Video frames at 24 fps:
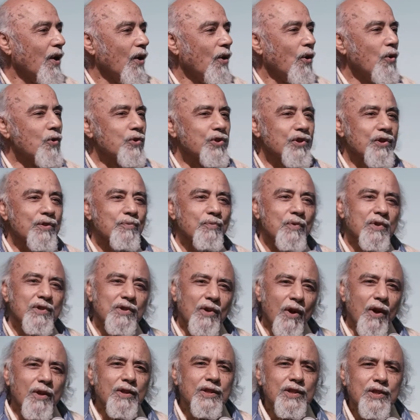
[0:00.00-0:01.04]
ocean was
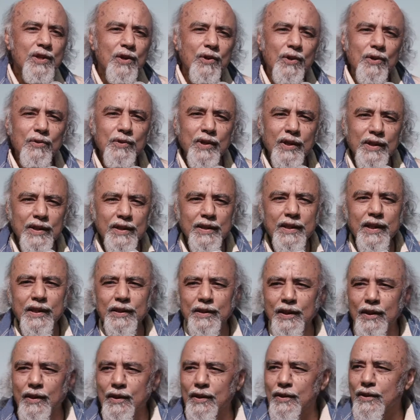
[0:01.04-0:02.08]
also a
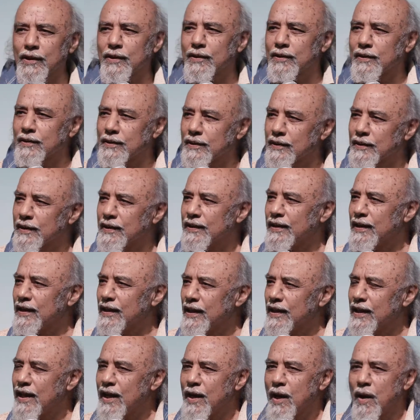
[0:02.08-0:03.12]
little
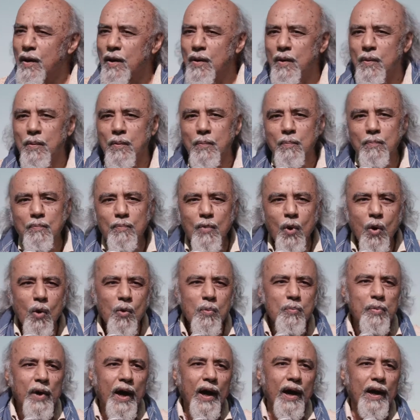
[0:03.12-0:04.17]

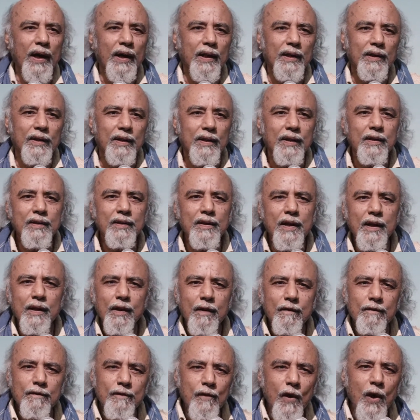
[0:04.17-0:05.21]
mobile, a
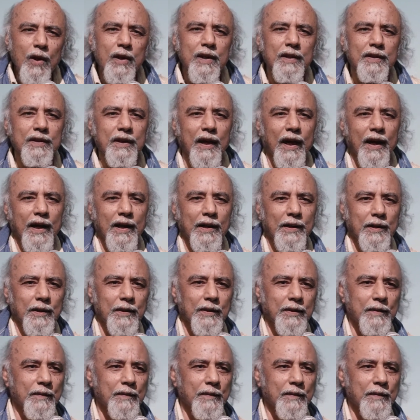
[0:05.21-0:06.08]
little volatile.